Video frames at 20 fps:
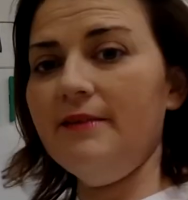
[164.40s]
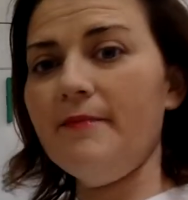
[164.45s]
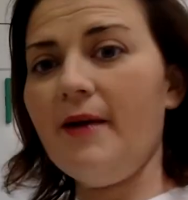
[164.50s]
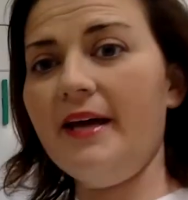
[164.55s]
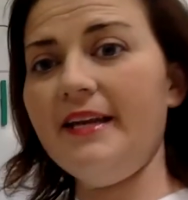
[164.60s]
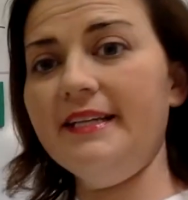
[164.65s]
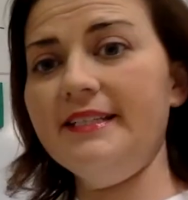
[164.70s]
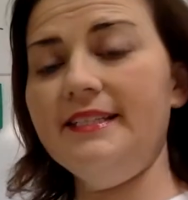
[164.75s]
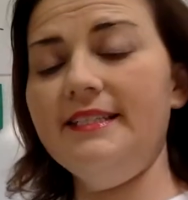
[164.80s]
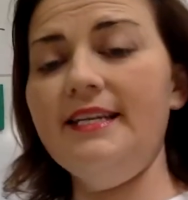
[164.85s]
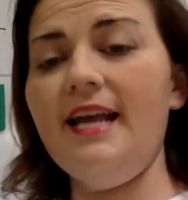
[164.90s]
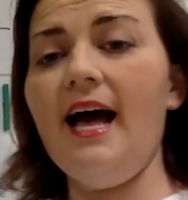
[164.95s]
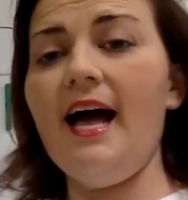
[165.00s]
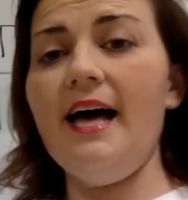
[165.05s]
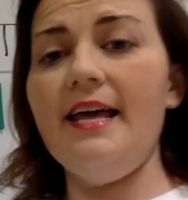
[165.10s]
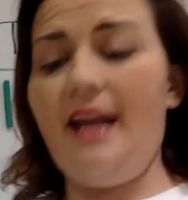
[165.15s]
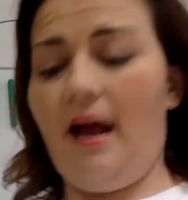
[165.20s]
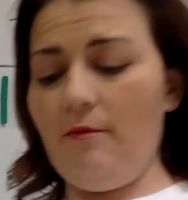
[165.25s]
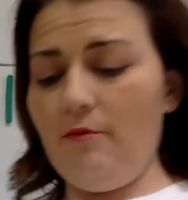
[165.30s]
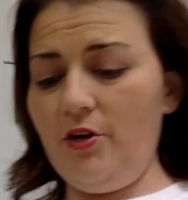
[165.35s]
minus 9,
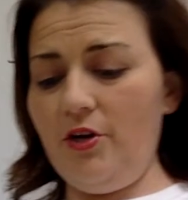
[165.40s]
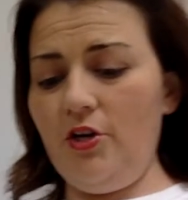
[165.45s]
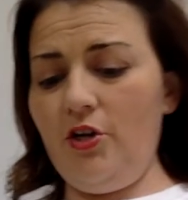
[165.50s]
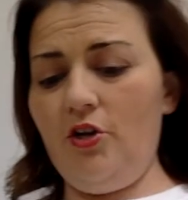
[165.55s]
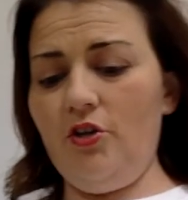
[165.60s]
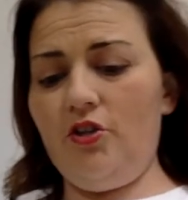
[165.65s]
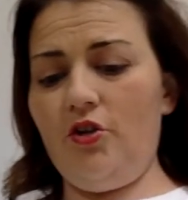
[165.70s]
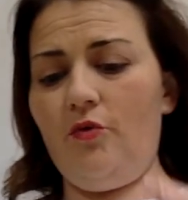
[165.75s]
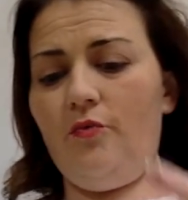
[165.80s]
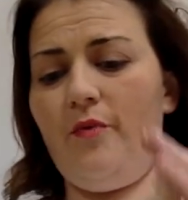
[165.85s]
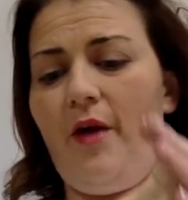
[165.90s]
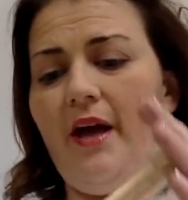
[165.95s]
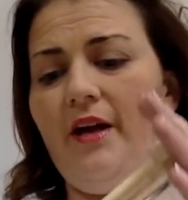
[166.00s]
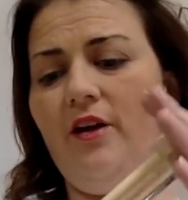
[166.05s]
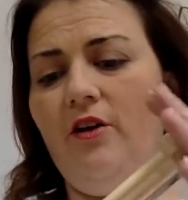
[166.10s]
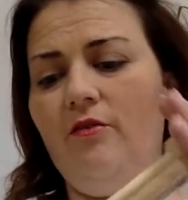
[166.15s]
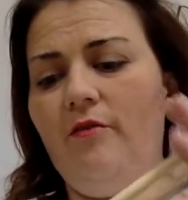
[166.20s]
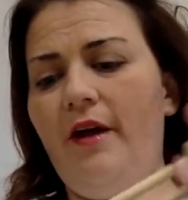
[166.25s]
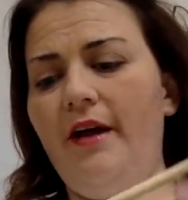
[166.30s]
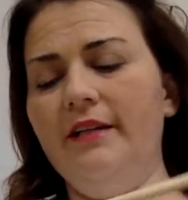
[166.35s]
I'm going to use a rec
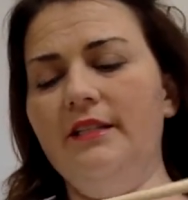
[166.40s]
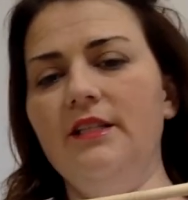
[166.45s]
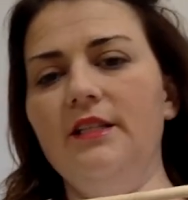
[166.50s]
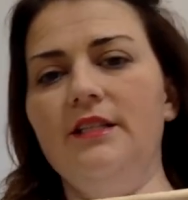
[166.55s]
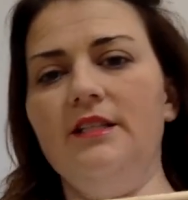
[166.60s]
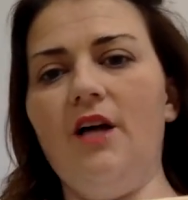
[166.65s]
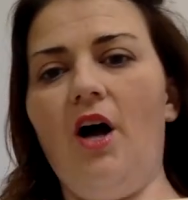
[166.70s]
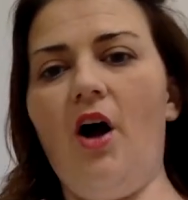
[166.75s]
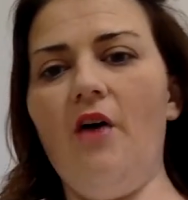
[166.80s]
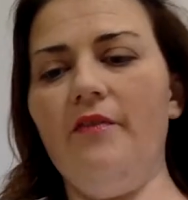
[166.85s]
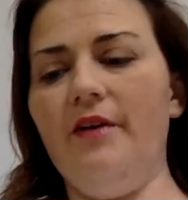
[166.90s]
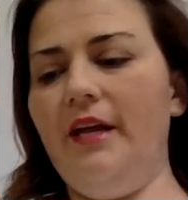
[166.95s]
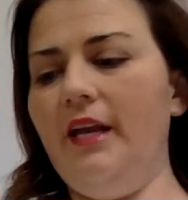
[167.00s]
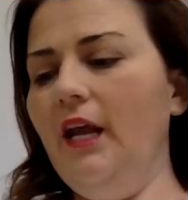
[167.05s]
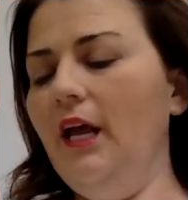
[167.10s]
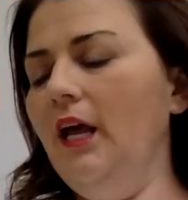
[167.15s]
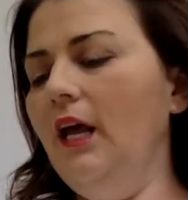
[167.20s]
to solve it.